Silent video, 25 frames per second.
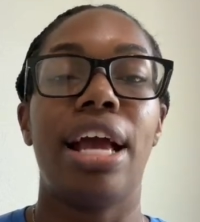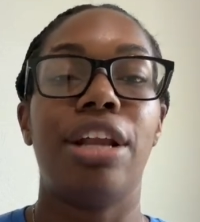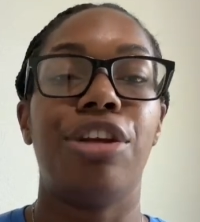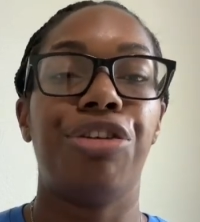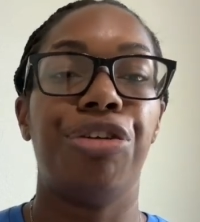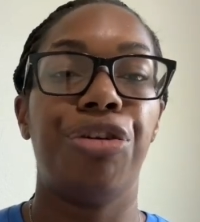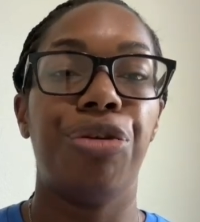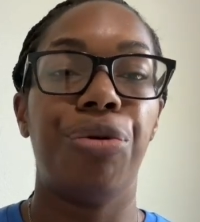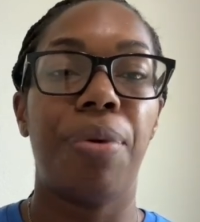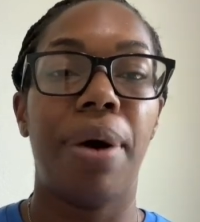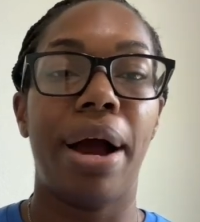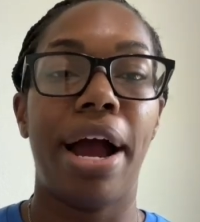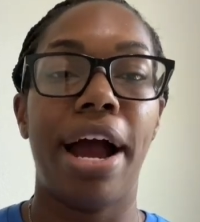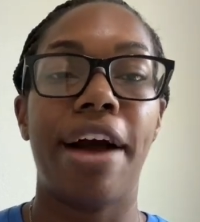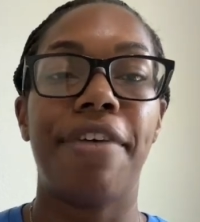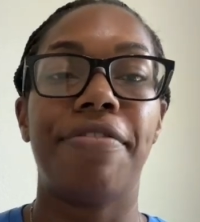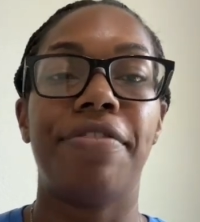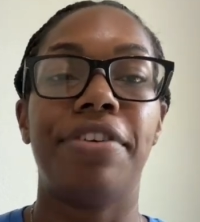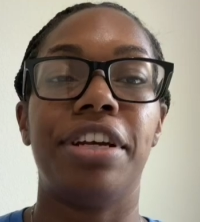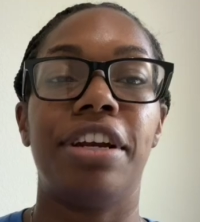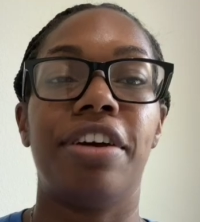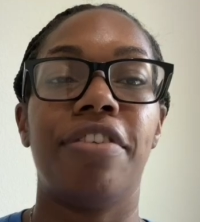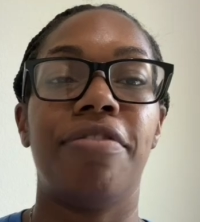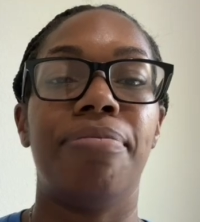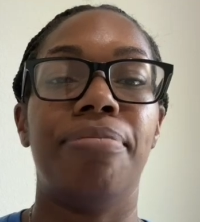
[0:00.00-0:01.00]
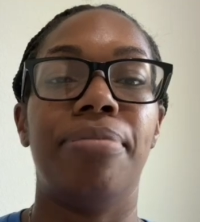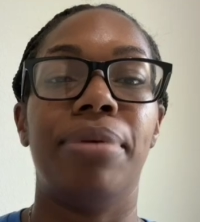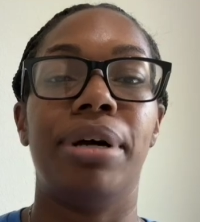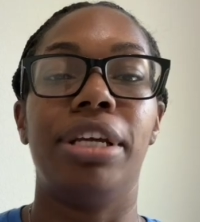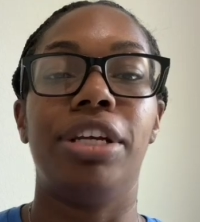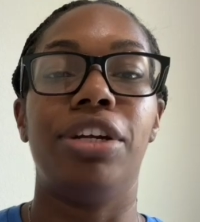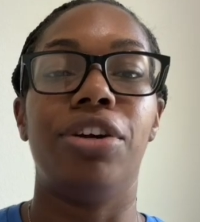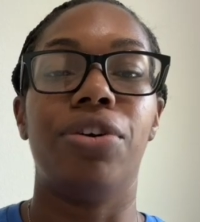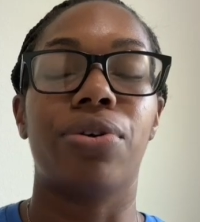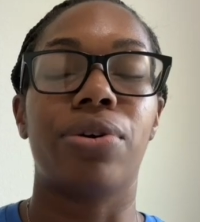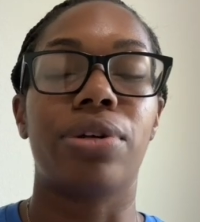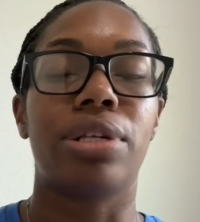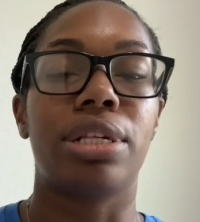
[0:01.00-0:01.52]
Do I have enough
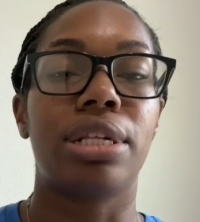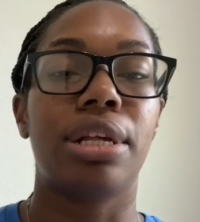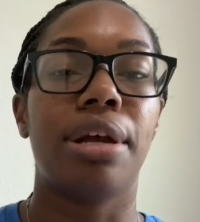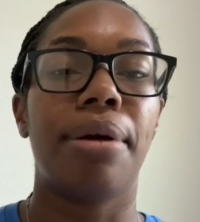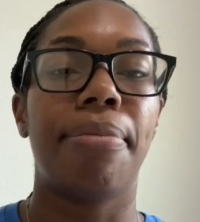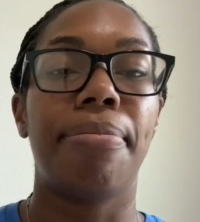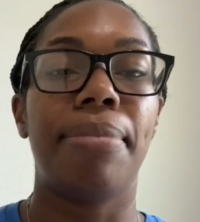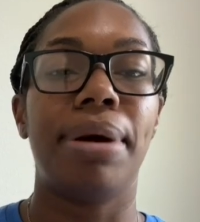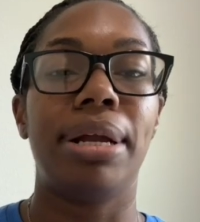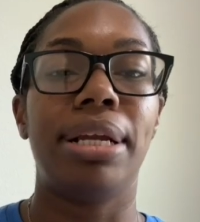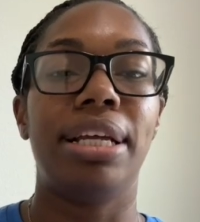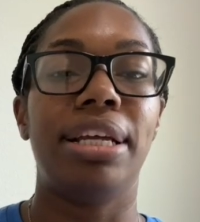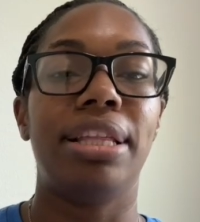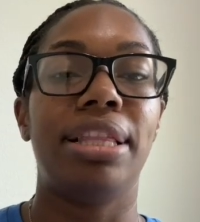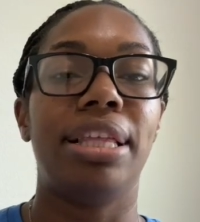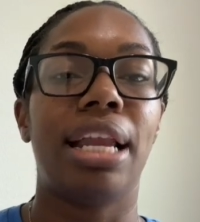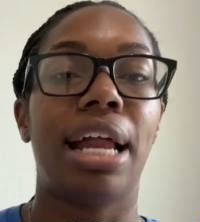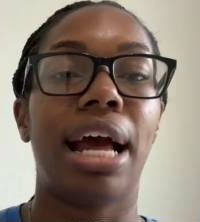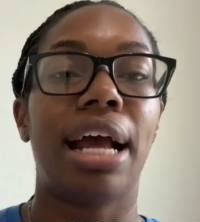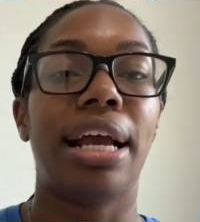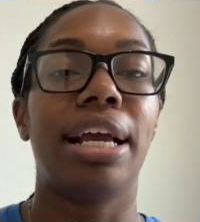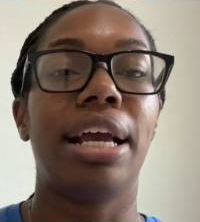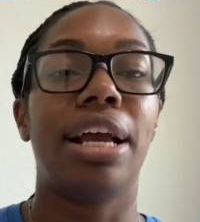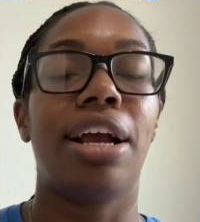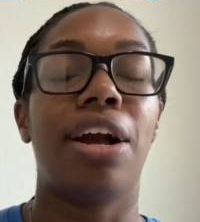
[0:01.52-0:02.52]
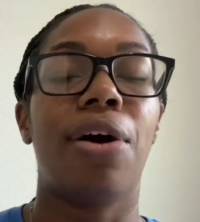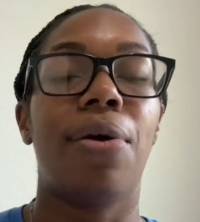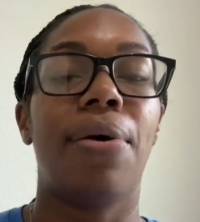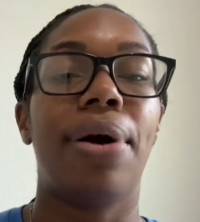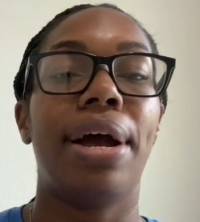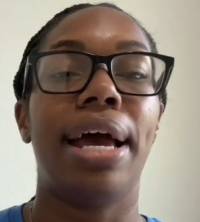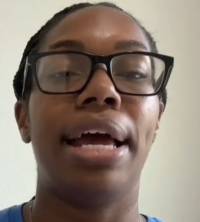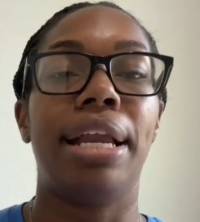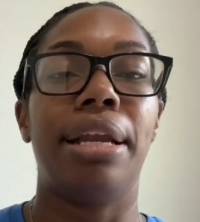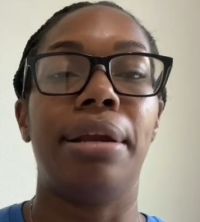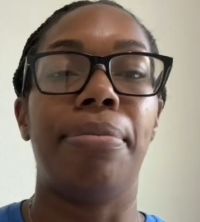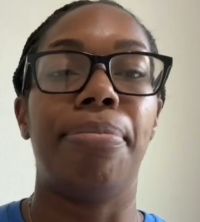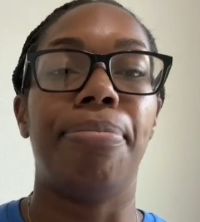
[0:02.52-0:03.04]
money or some money that I can go
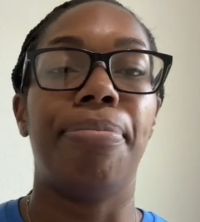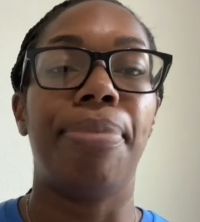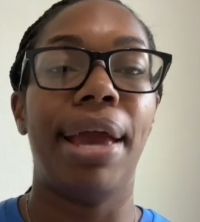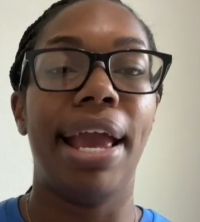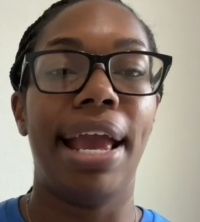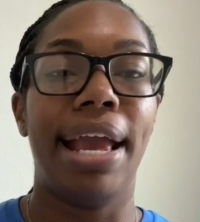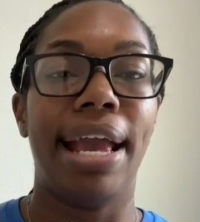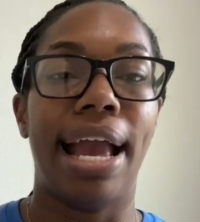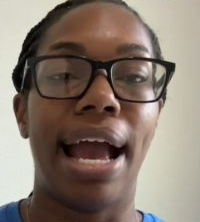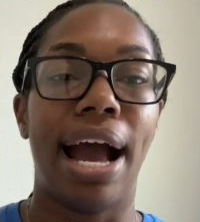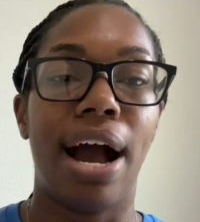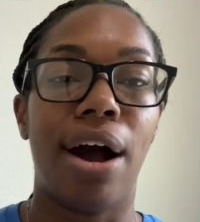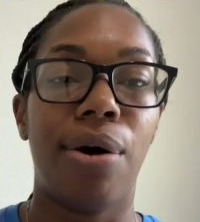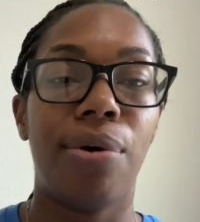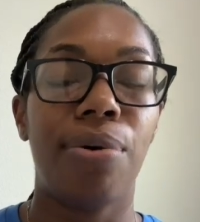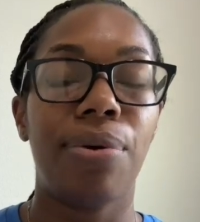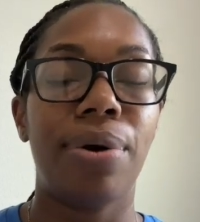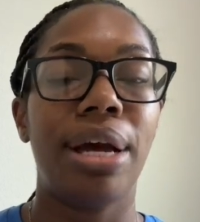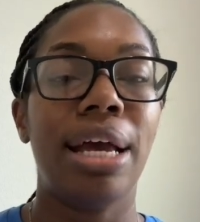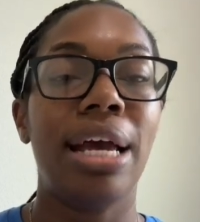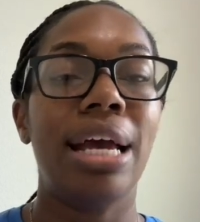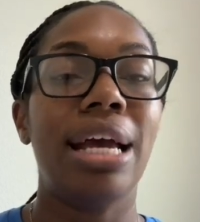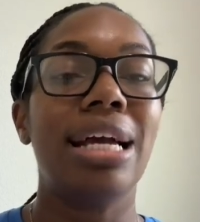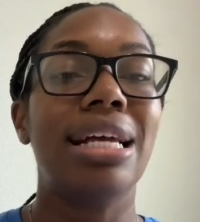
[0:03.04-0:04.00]
ahead and pay out?